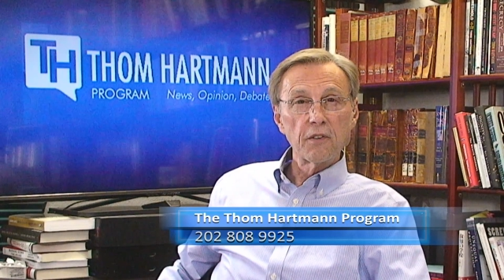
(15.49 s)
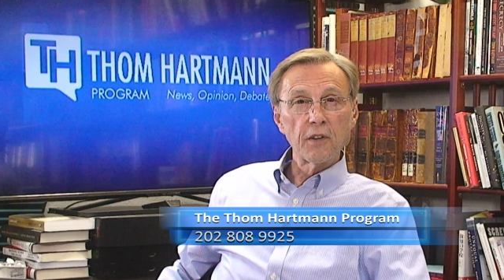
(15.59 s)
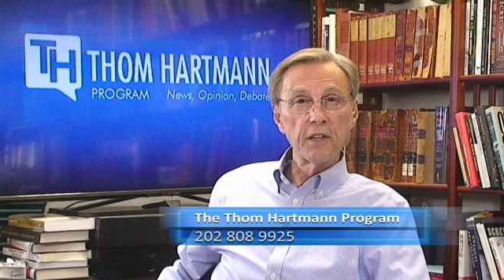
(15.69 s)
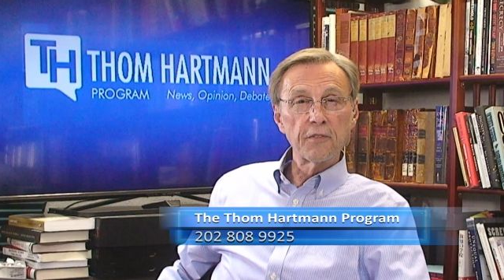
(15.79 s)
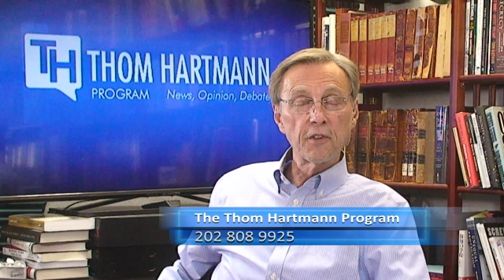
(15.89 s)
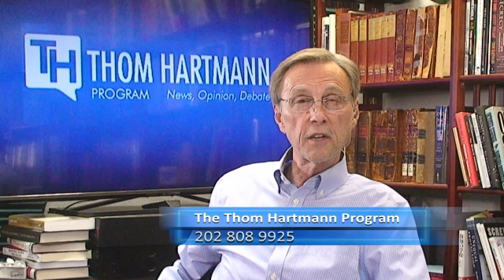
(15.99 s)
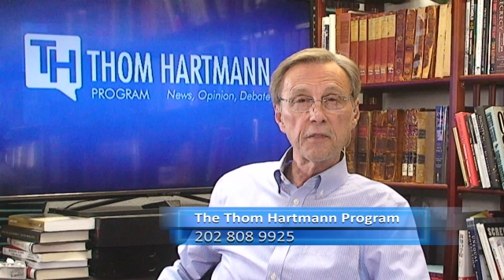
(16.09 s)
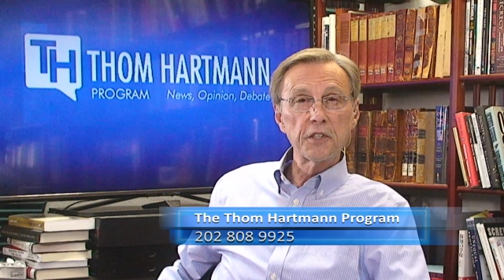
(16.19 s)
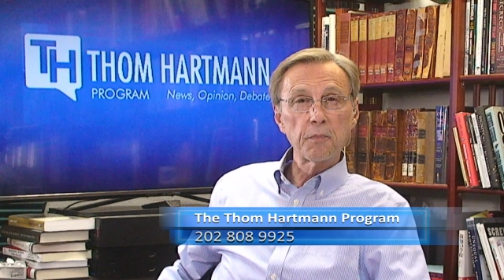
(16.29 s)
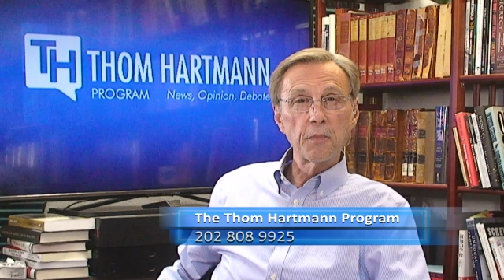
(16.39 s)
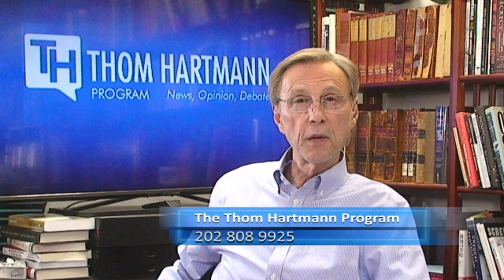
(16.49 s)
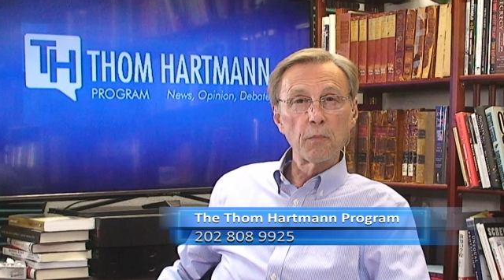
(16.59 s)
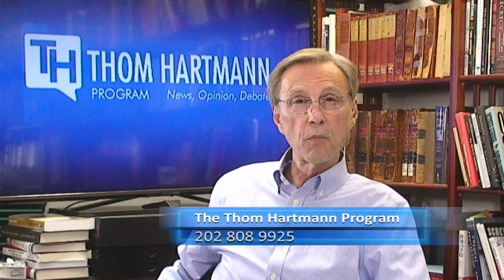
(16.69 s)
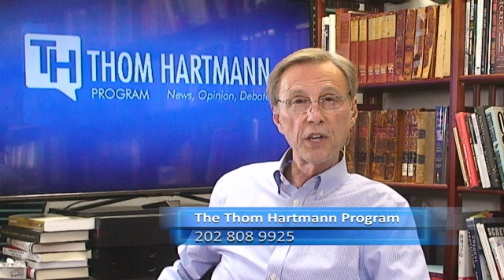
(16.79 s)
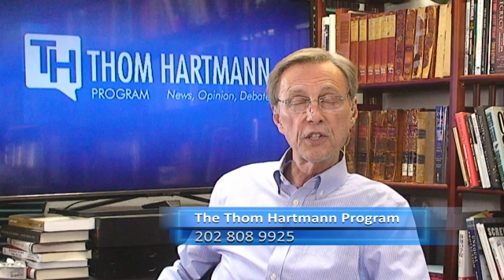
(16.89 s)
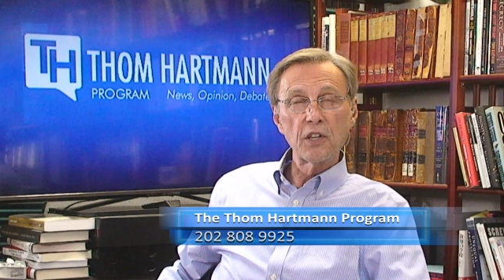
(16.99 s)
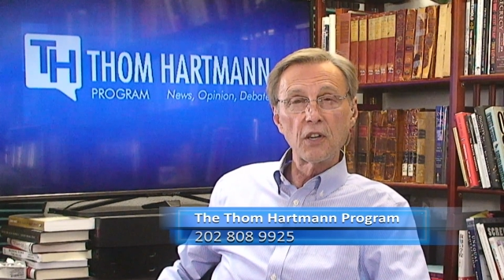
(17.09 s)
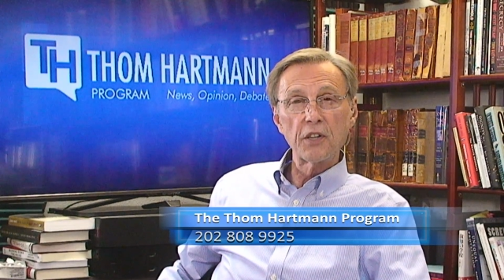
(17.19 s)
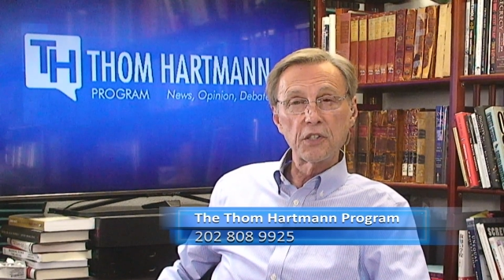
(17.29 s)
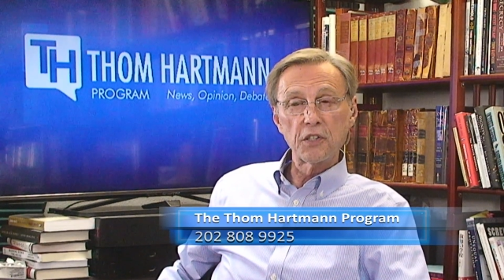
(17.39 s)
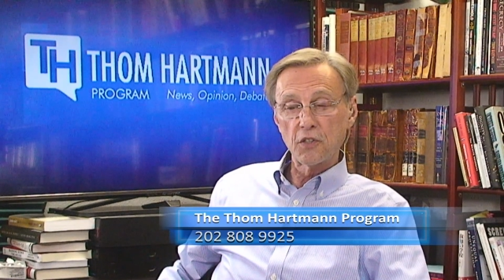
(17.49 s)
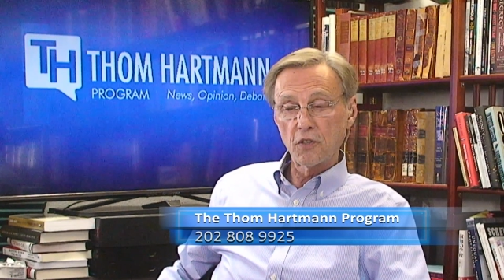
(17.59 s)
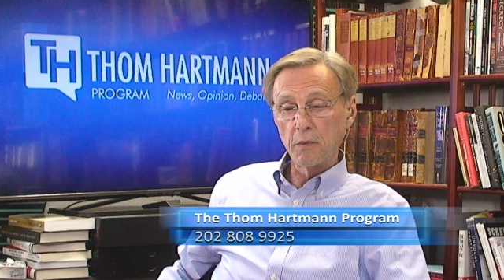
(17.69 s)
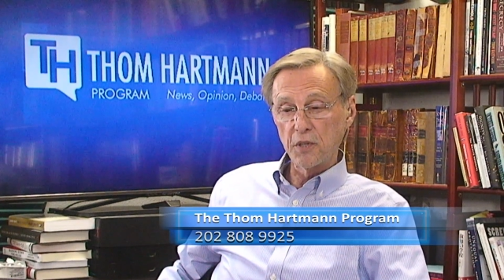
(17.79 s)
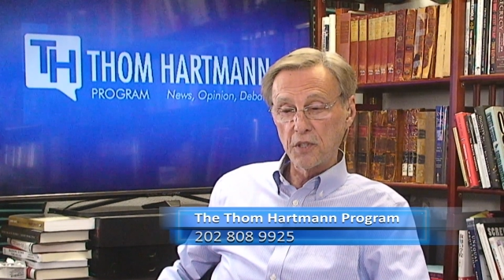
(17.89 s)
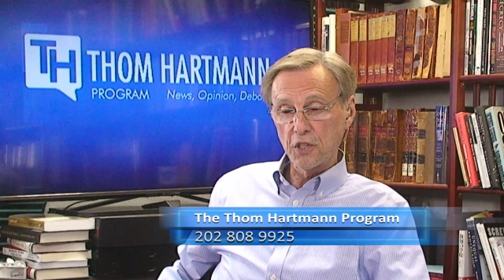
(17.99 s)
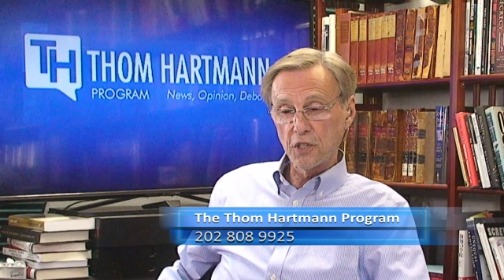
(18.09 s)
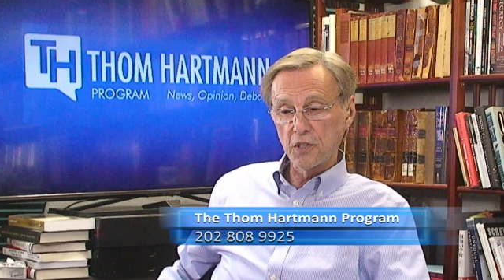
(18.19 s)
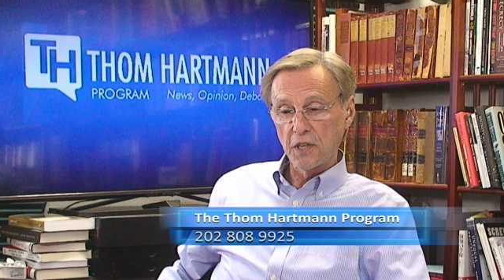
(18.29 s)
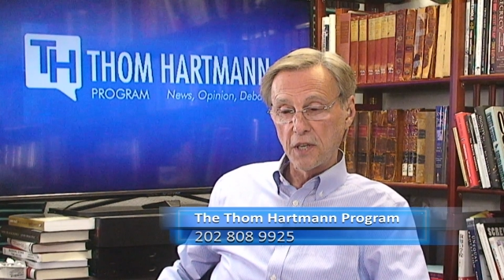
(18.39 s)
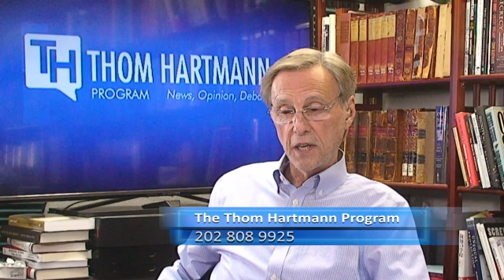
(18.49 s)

right in front of us by embracing all these extreme positions.